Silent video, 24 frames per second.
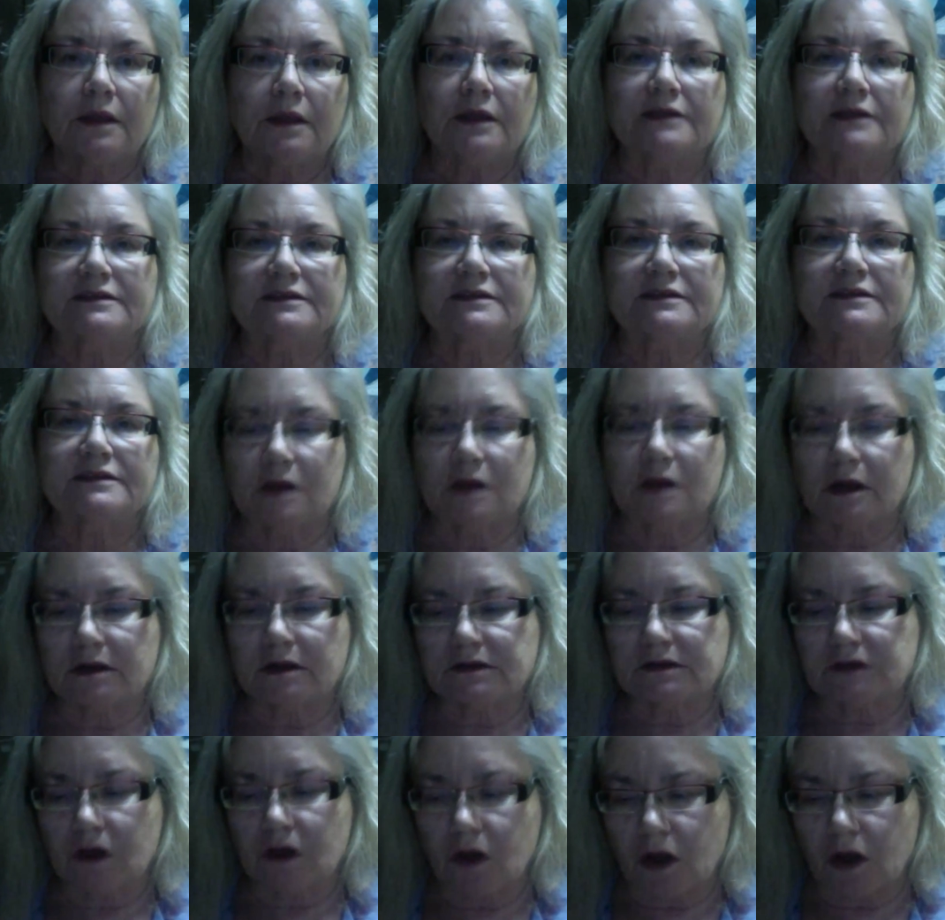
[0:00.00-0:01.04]
It's not
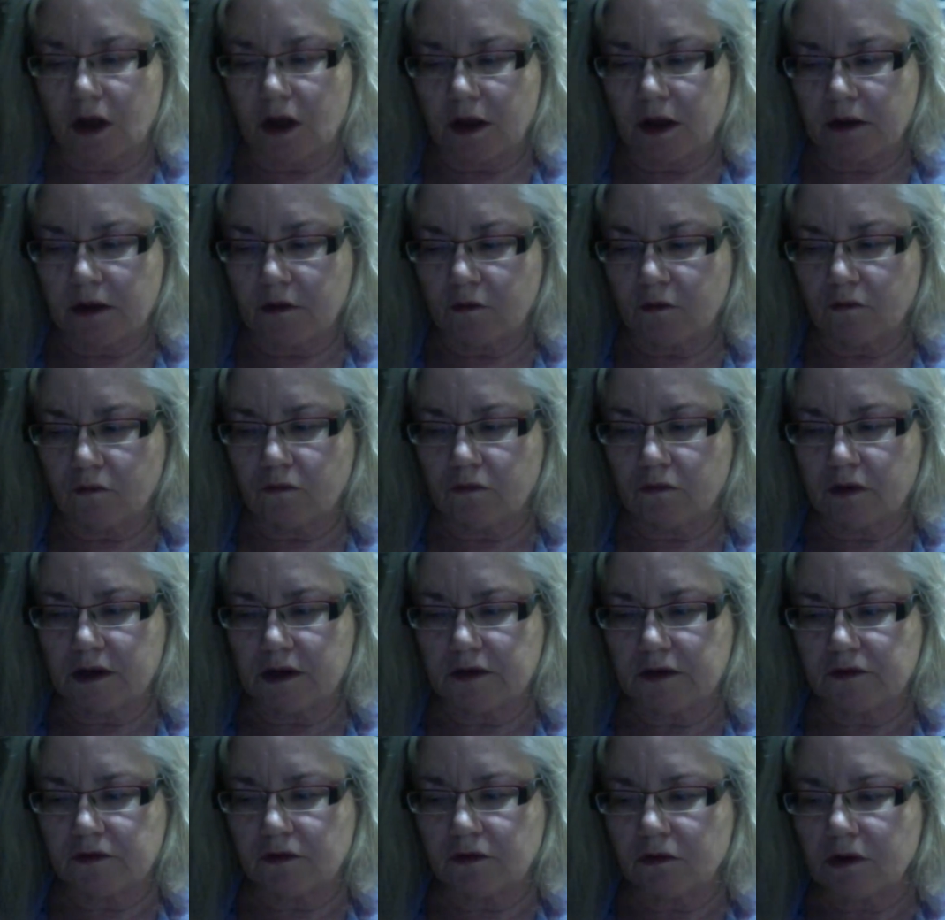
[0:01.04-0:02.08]
as hot. We
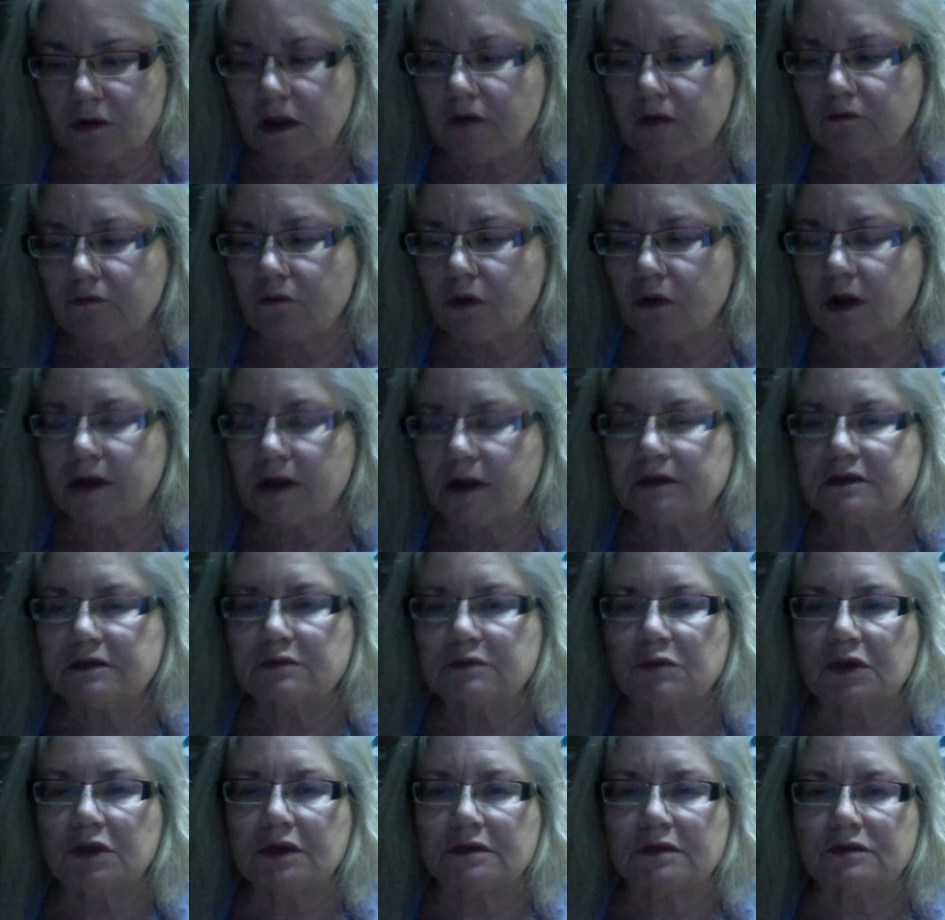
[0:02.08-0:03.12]
don't have quite as
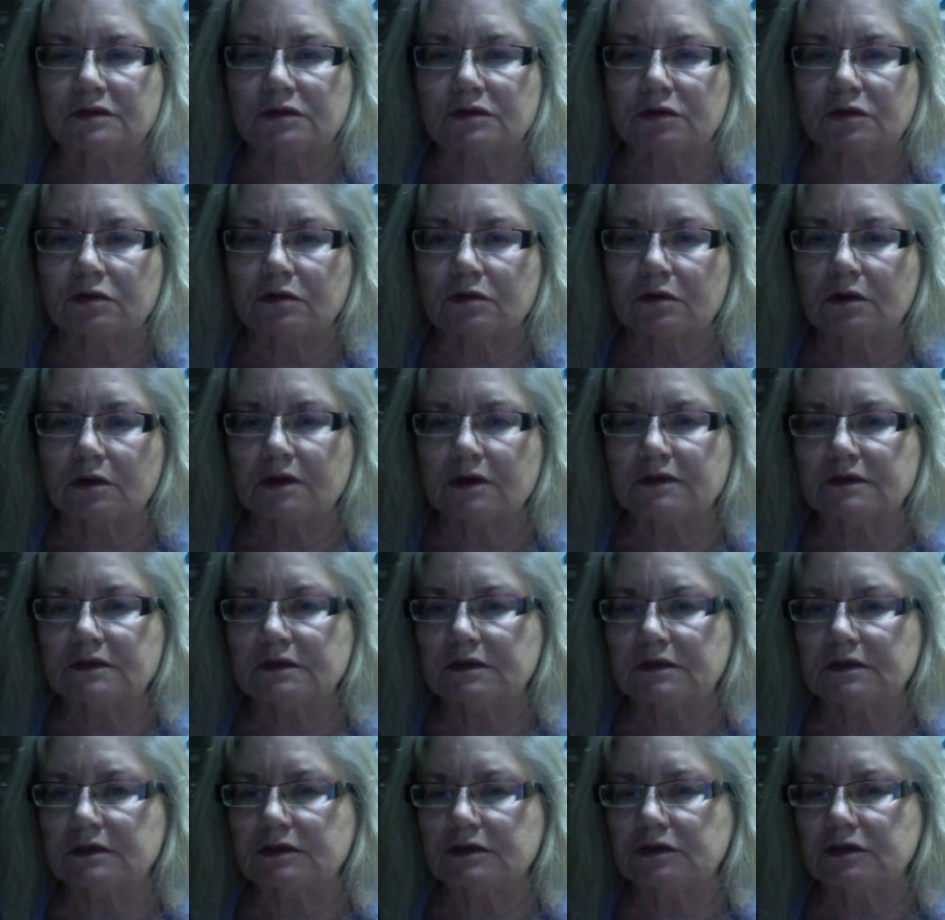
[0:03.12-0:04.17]
many tourists
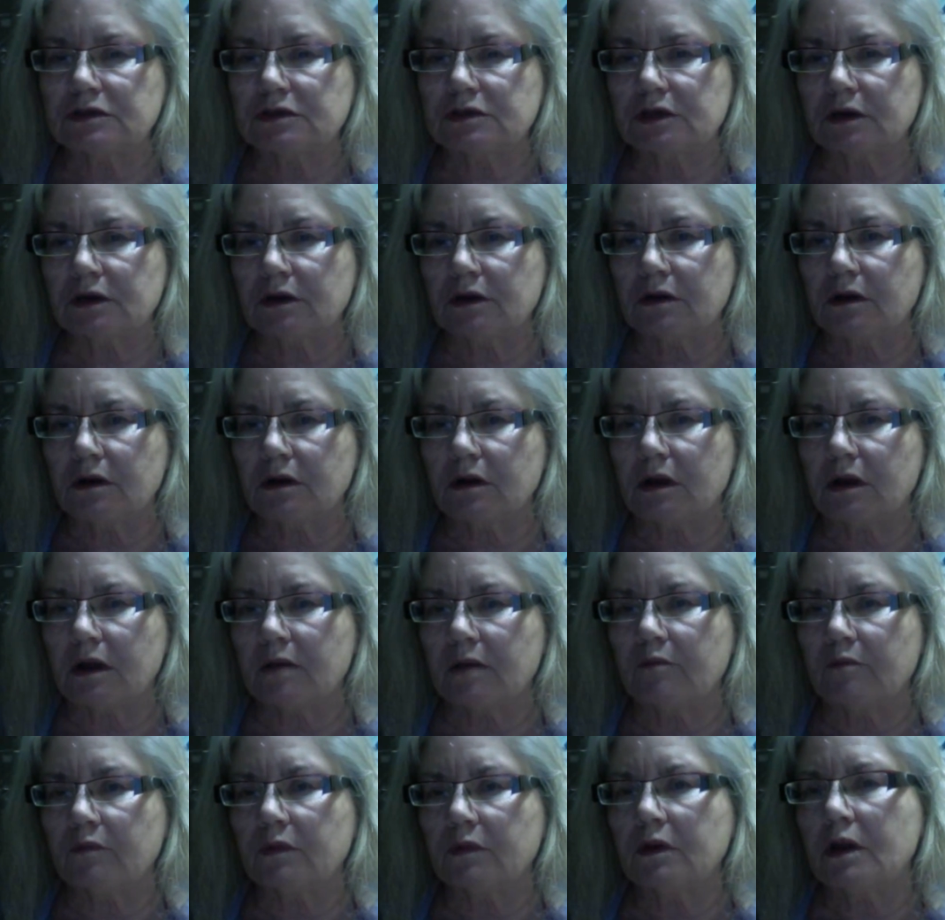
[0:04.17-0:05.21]
this year.
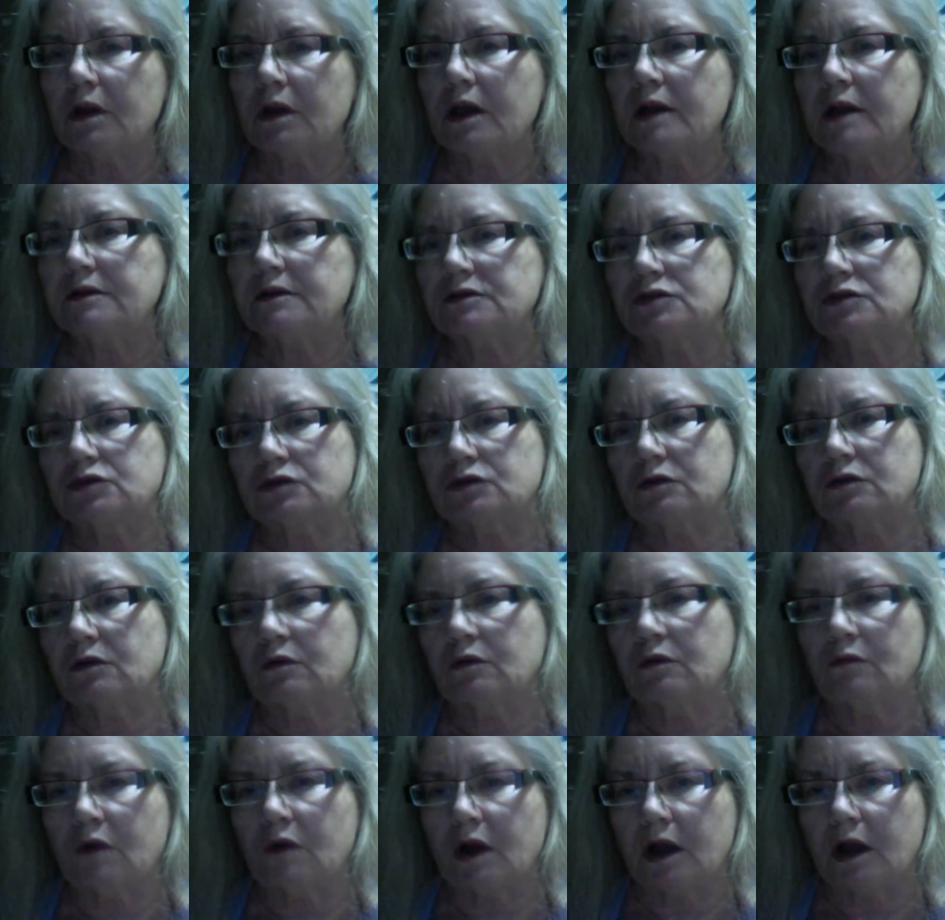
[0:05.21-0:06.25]
I'm not sure
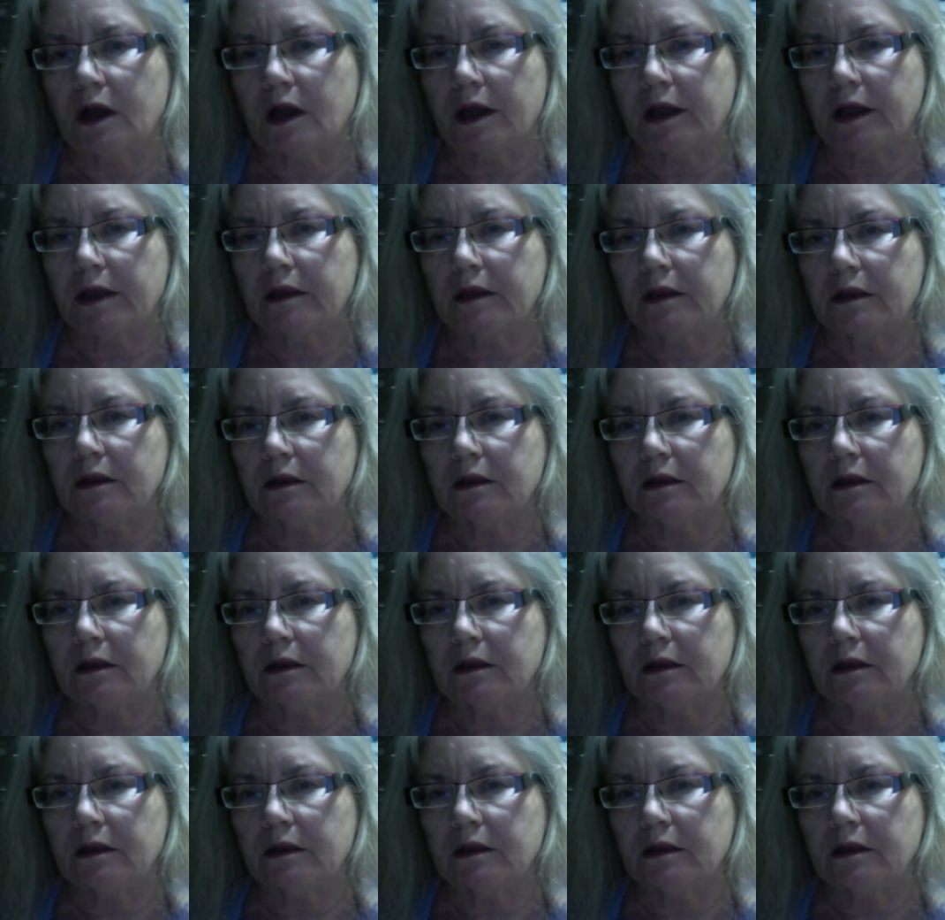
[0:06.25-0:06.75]
why.